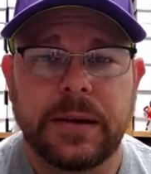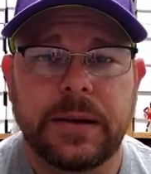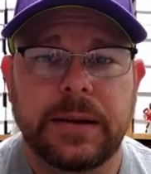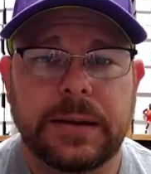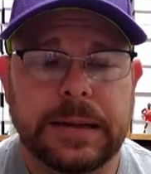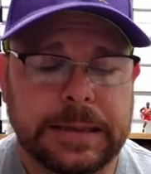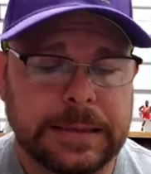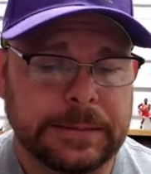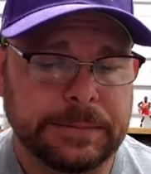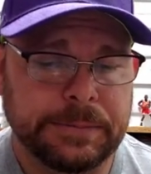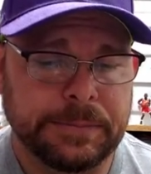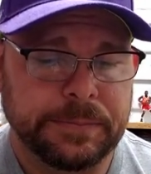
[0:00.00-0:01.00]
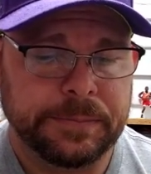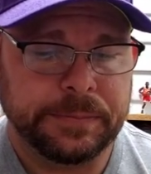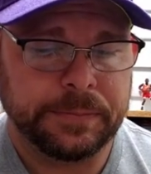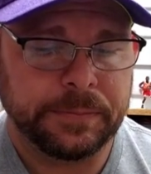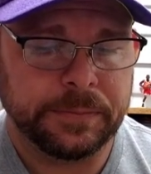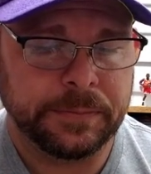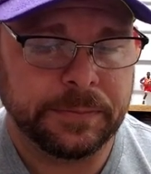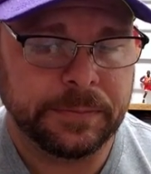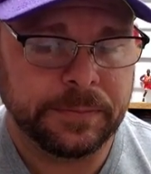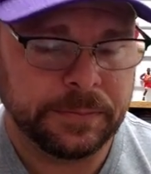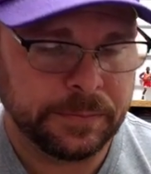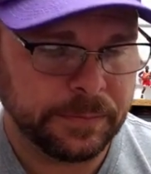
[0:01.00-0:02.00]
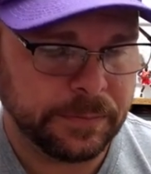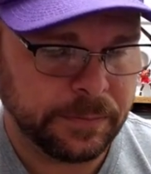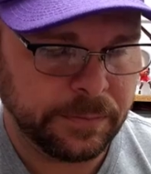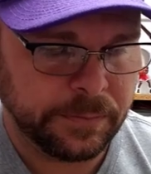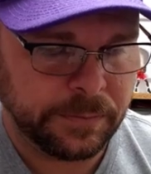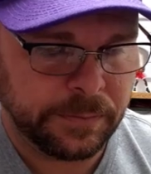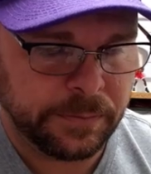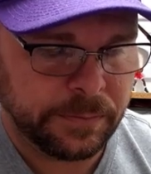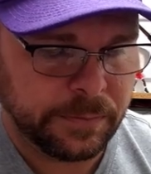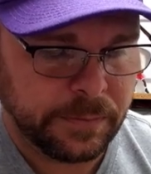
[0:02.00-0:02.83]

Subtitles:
No one is speaking in this clip.